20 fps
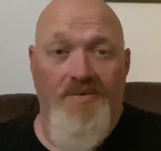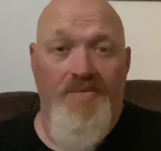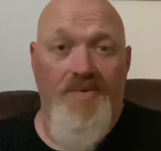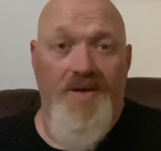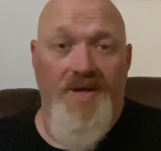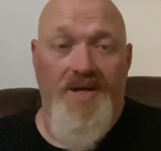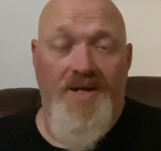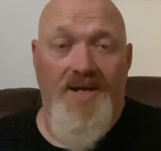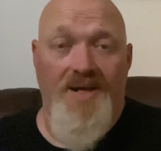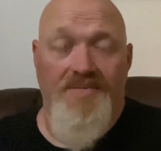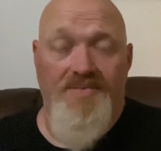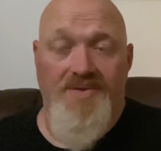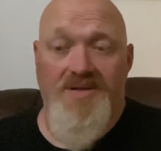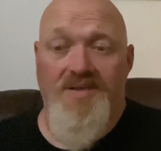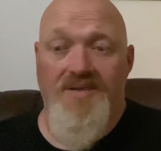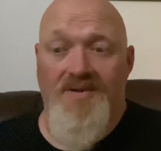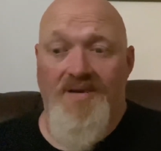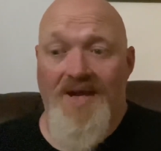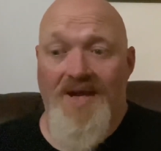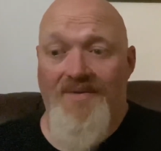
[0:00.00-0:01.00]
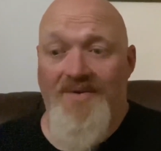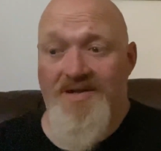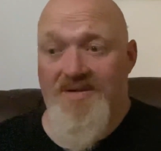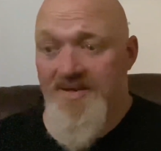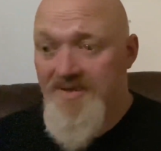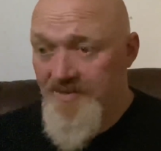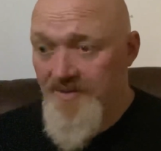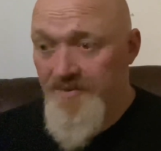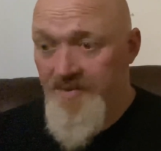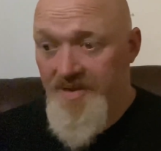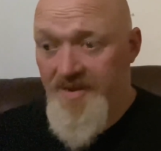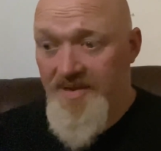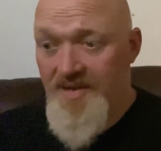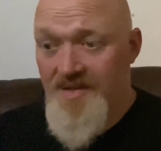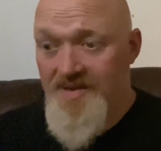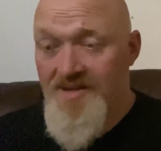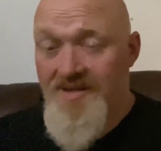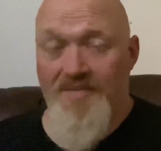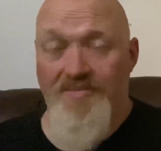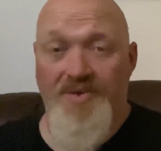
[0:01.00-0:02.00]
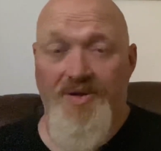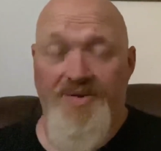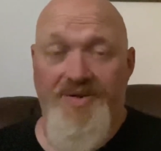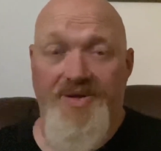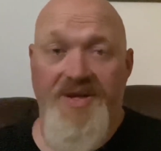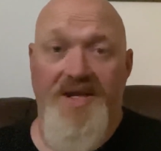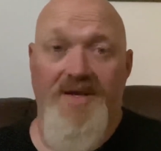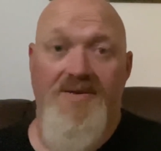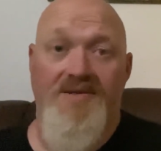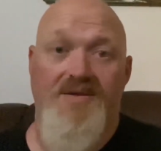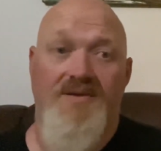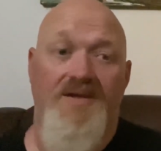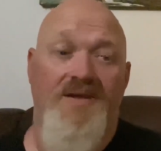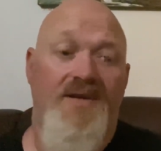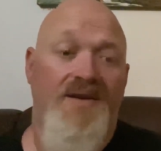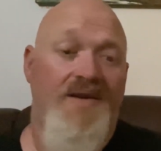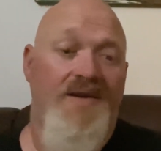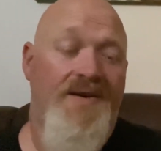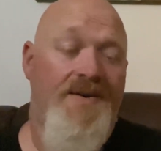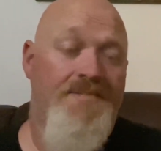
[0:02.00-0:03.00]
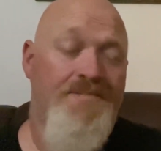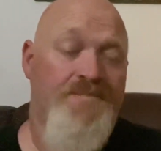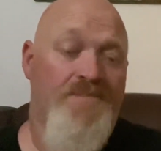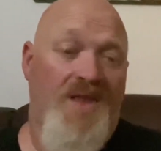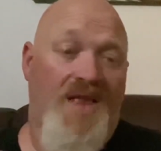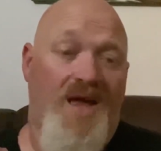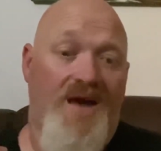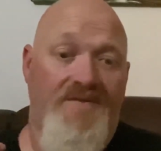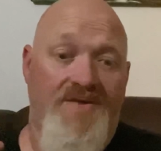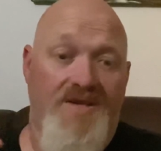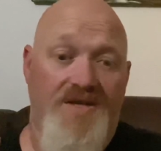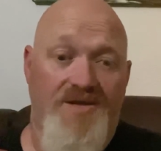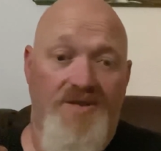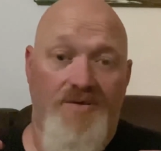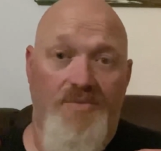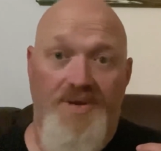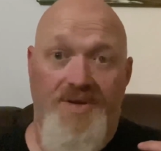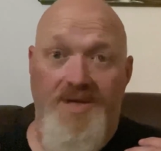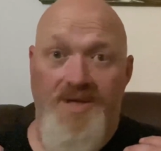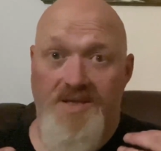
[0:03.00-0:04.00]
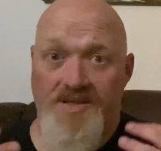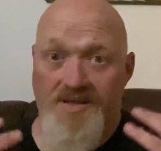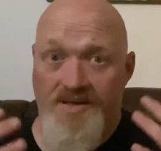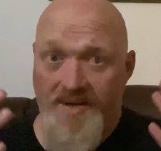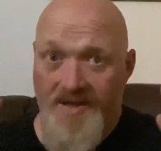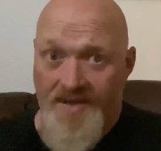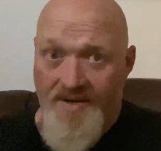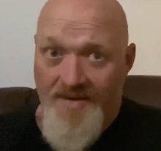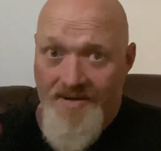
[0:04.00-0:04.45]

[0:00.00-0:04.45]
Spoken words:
when it comes to having to deal with things like meltdowns and having to deal with things like